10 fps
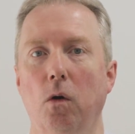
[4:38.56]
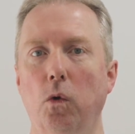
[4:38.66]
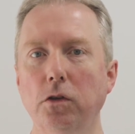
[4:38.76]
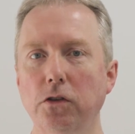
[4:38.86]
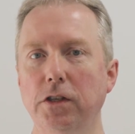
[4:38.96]

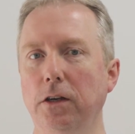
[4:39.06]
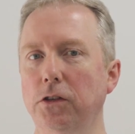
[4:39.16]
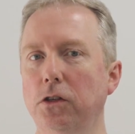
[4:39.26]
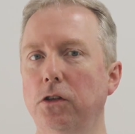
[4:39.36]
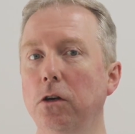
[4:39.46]
What does the
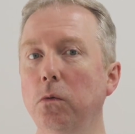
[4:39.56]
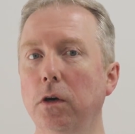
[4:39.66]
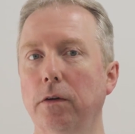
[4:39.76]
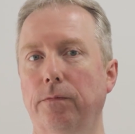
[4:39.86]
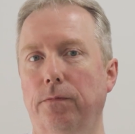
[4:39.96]
asset do?
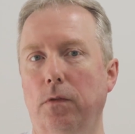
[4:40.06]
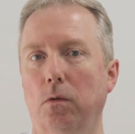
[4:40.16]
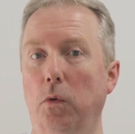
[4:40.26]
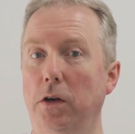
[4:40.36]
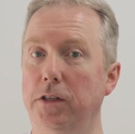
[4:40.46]

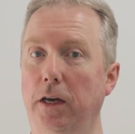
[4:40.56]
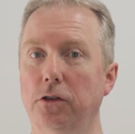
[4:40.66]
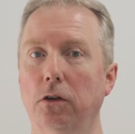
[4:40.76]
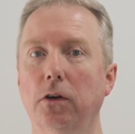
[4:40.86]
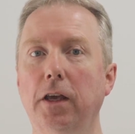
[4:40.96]
Where's the
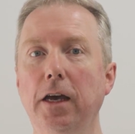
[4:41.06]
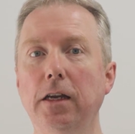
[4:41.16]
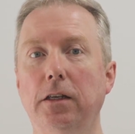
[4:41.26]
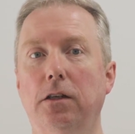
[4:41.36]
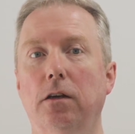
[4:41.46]
asset
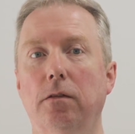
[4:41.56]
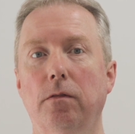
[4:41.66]
located?